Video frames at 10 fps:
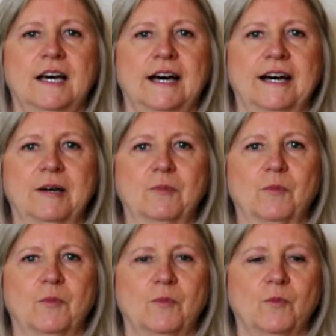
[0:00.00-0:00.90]

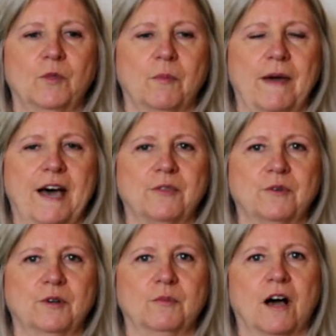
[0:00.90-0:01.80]

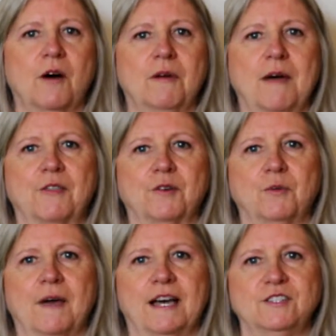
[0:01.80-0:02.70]
The hallway
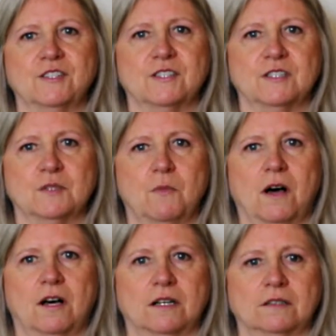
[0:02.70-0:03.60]
bathroom had just a
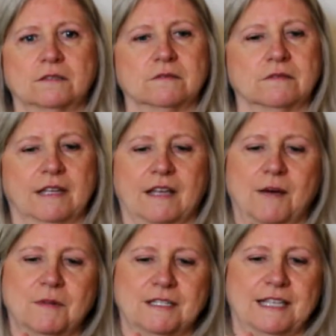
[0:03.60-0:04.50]
small, I'm
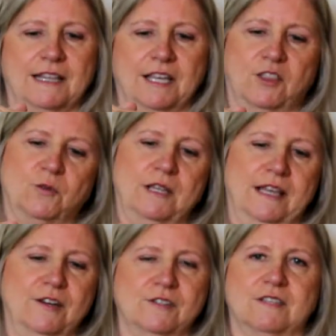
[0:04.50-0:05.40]
going to say 3
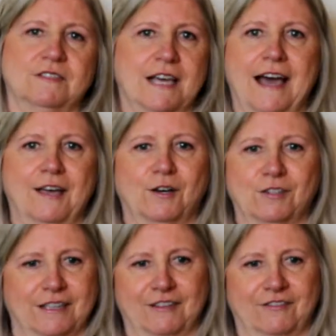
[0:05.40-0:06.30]
layers of
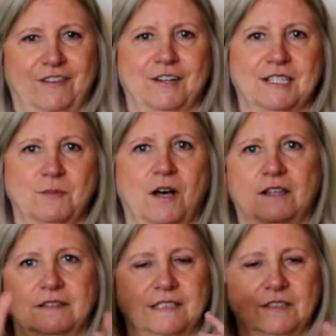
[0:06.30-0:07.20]
tile, very
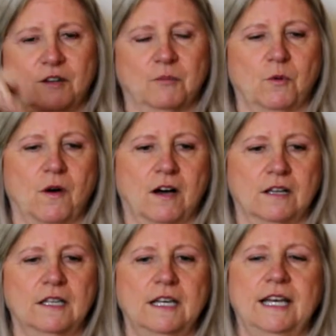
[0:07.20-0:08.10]
small, didn't go up the
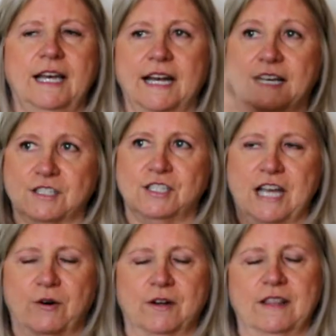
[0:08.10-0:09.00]
wall, and it has a
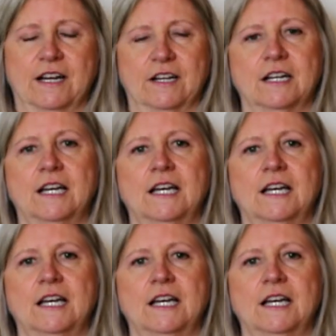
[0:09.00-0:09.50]
shower in there.